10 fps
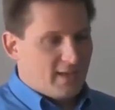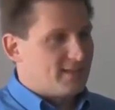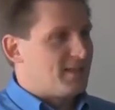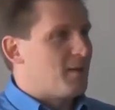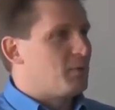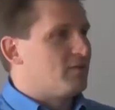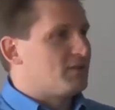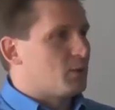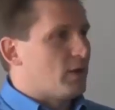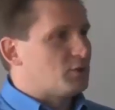example
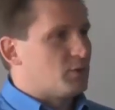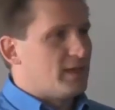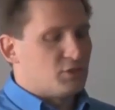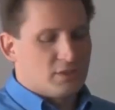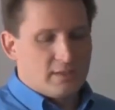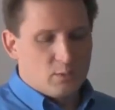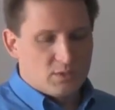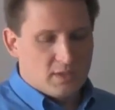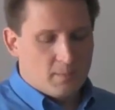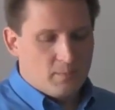of sequestration, and it
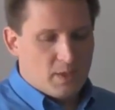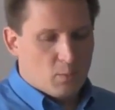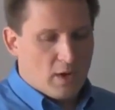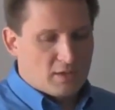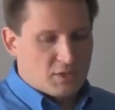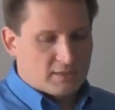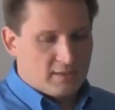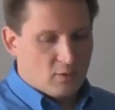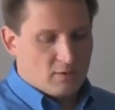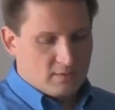was a
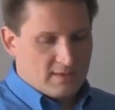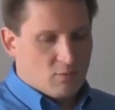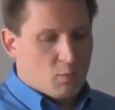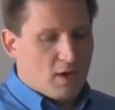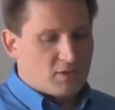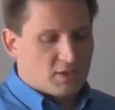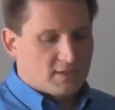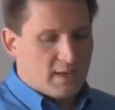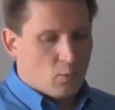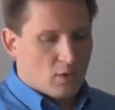project or several
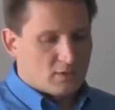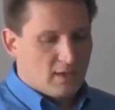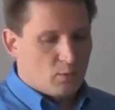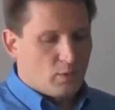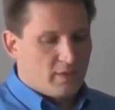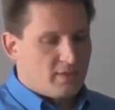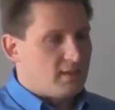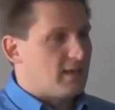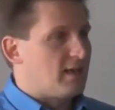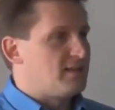projects that I worked on with
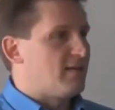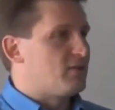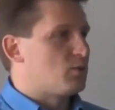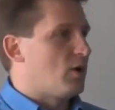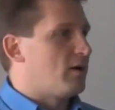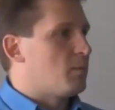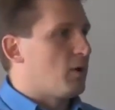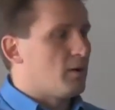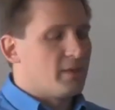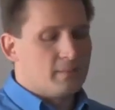the Devens Water
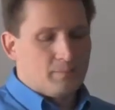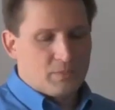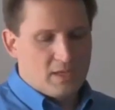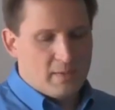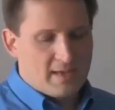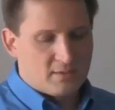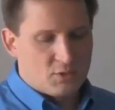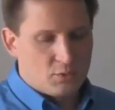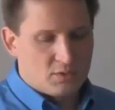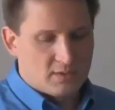Department in
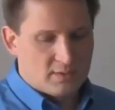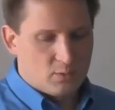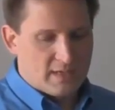Massachusetts.